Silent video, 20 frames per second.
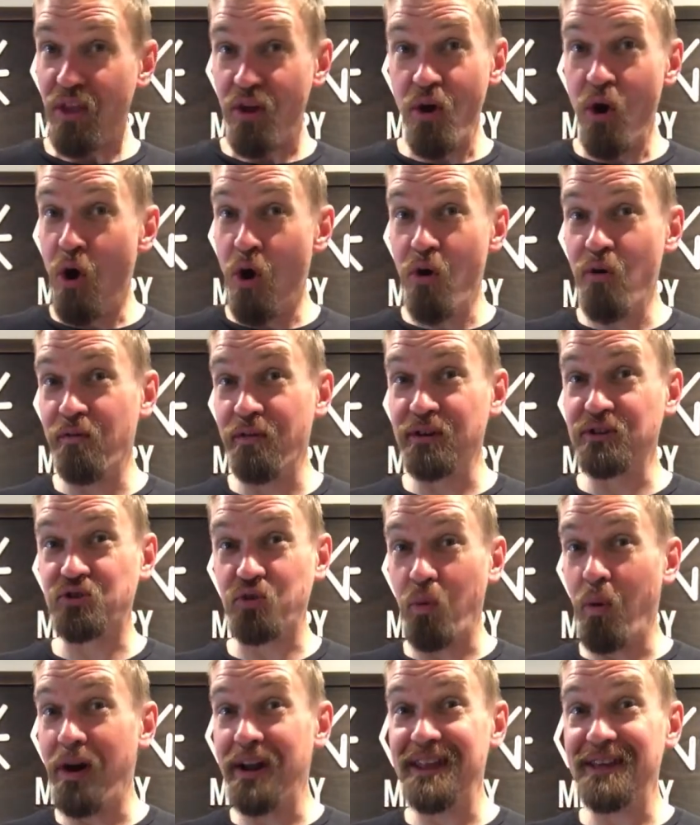Over
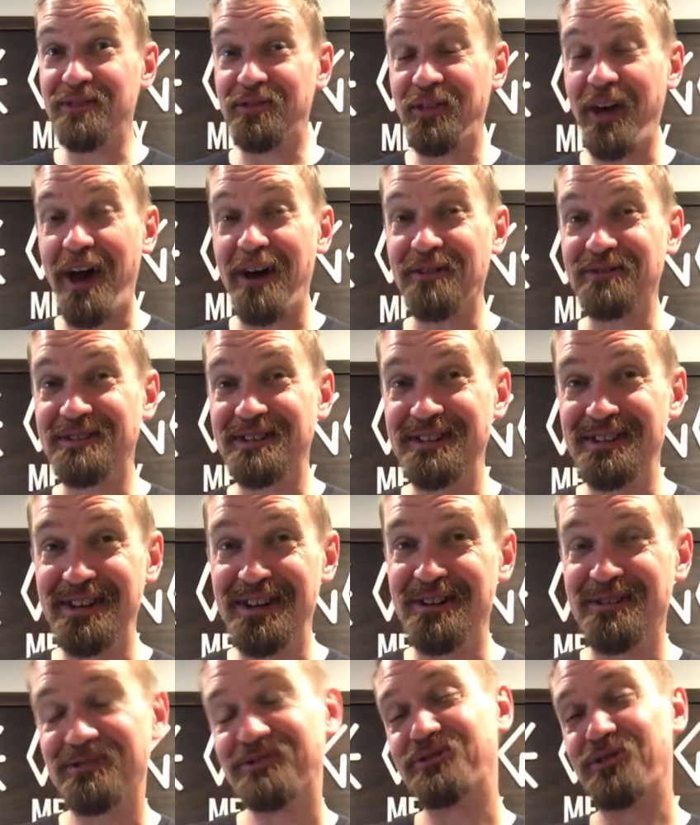20,000
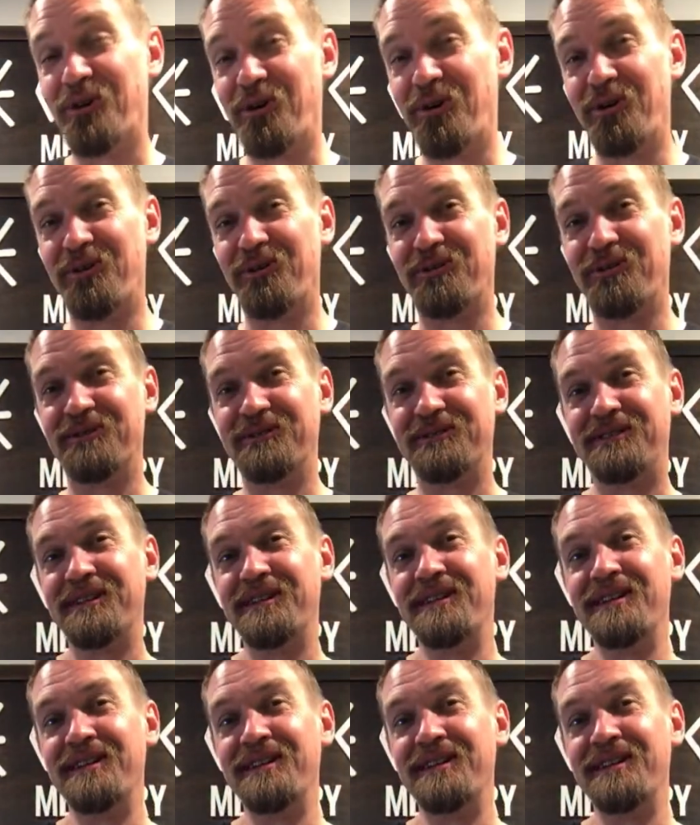years old.